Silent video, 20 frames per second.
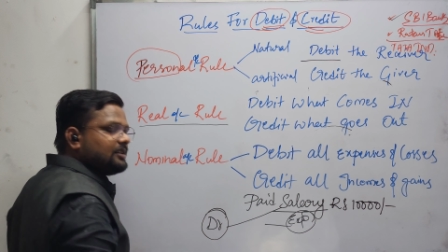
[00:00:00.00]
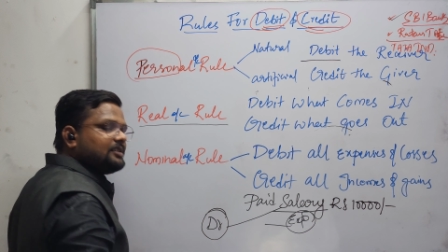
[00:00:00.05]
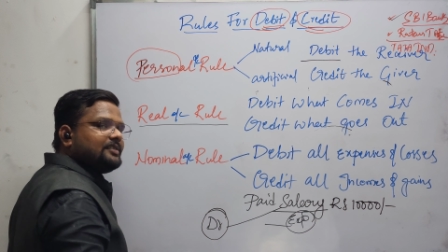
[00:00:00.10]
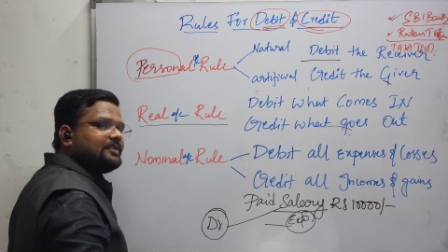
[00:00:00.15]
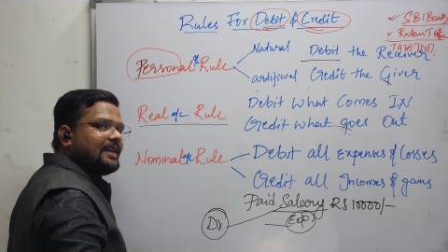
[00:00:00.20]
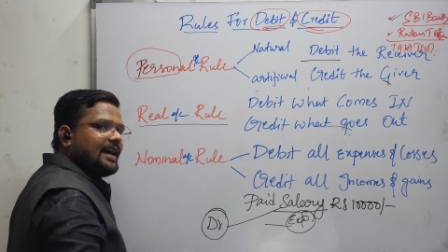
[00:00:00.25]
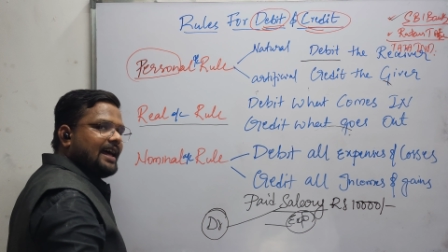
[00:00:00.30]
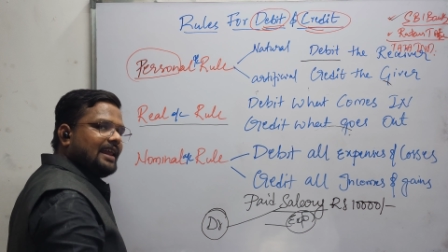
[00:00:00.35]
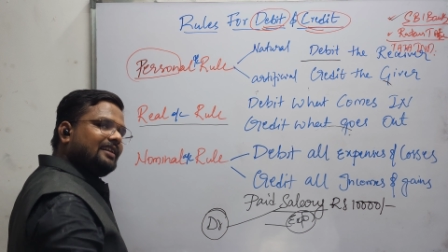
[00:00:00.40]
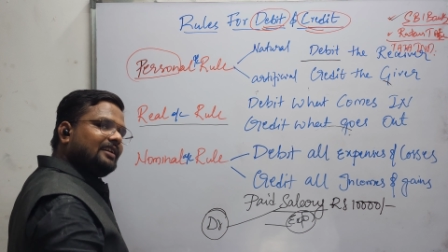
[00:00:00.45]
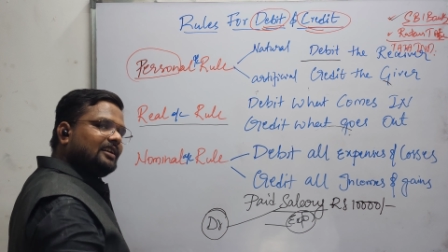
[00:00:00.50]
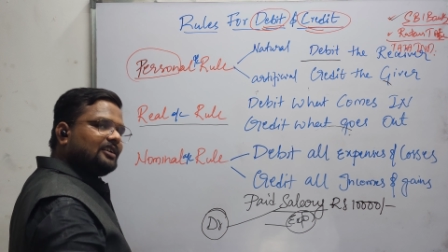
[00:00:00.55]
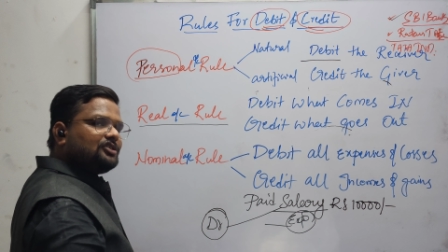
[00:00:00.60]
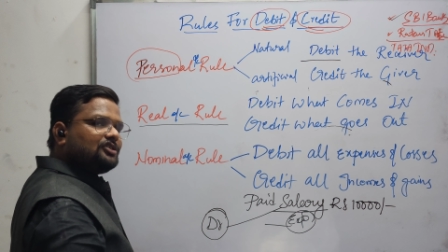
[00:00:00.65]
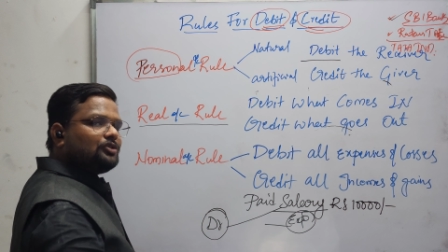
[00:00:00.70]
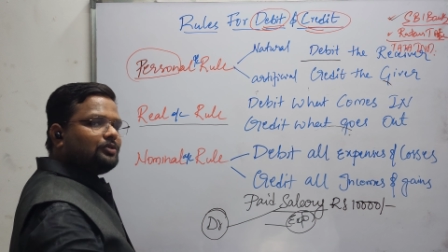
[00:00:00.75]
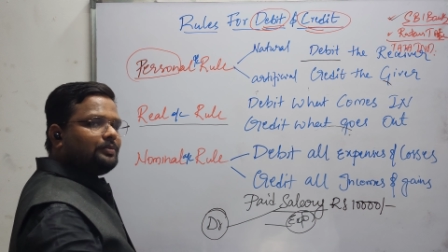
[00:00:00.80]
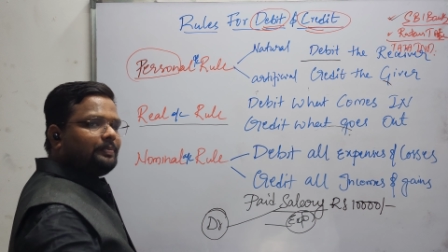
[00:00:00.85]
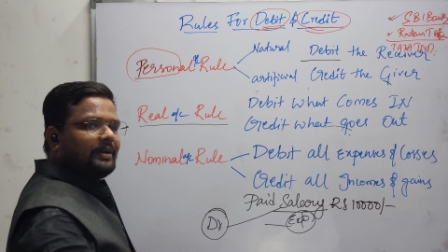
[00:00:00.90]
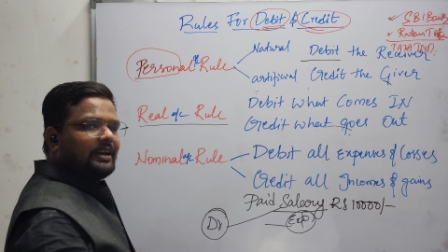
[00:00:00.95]
Salary
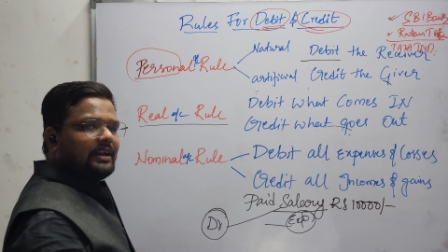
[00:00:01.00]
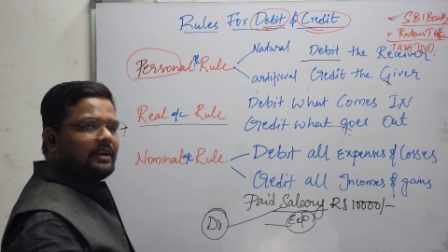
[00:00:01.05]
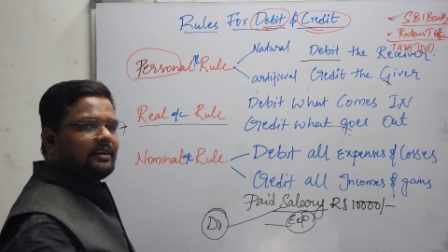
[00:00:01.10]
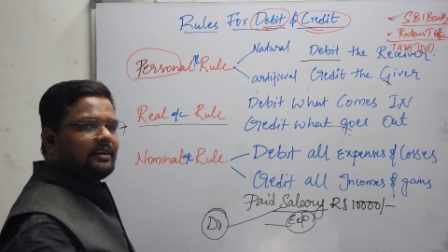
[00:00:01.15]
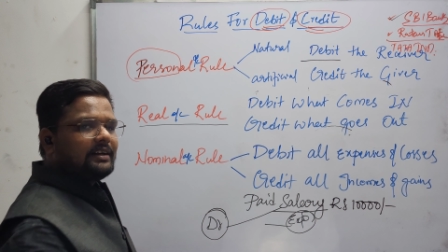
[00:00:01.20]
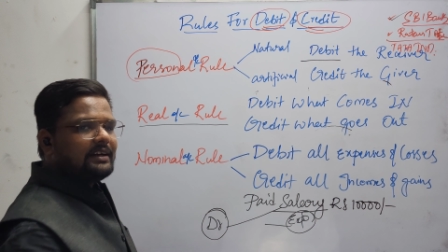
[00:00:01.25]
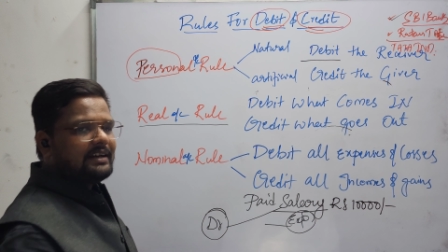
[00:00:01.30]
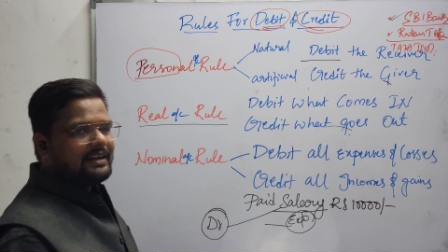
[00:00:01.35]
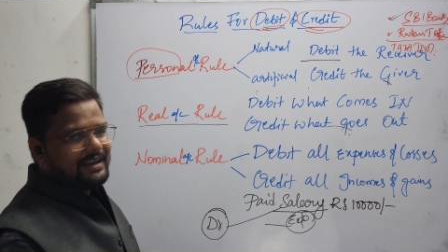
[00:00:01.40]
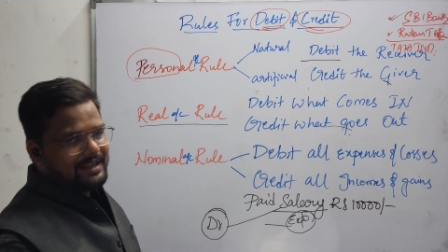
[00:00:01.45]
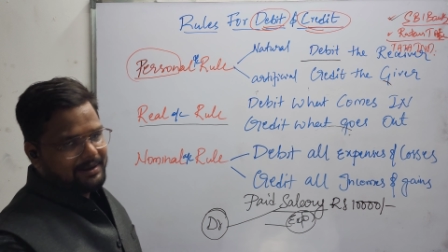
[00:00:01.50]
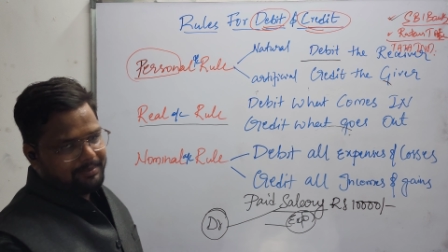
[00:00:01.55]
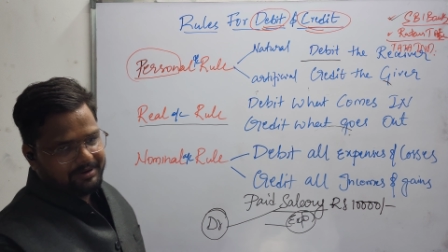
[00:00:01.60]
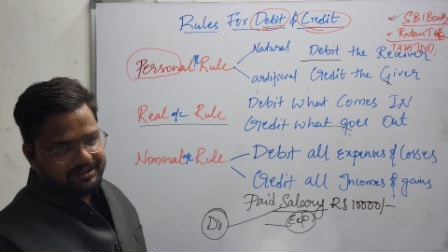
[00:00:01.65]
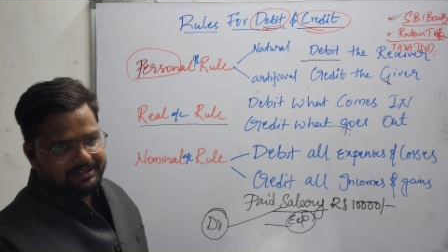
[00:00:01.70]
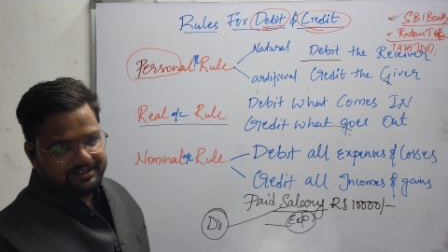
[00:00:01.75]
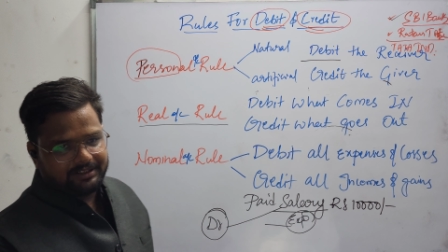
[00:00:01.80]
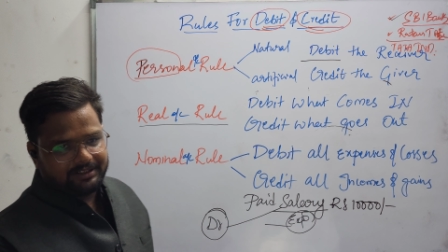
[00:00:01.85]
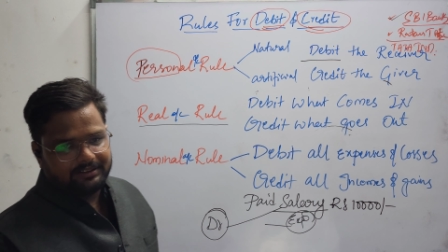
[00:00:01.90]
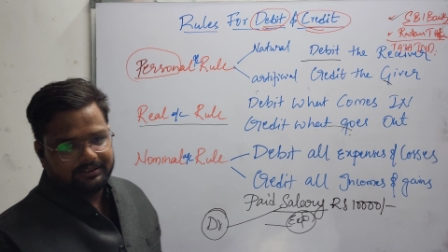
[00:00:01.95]
should be
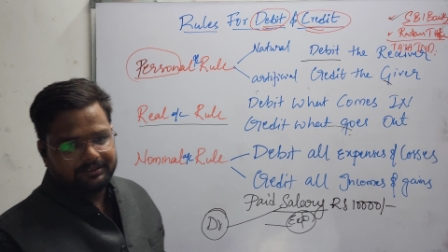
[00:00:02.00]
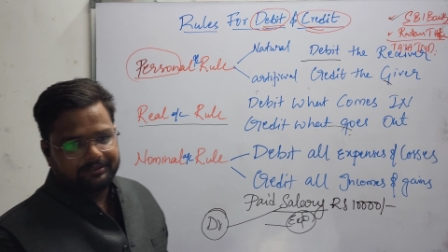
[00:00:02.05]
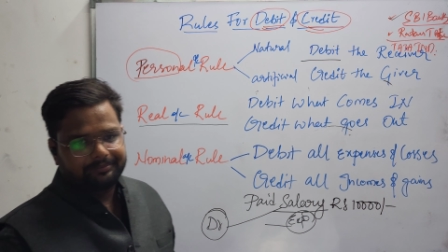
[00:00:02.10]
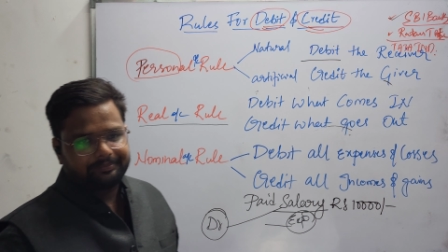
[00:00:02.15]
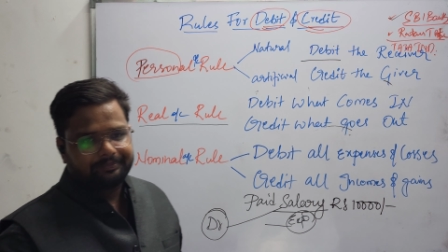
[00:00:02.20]
debited.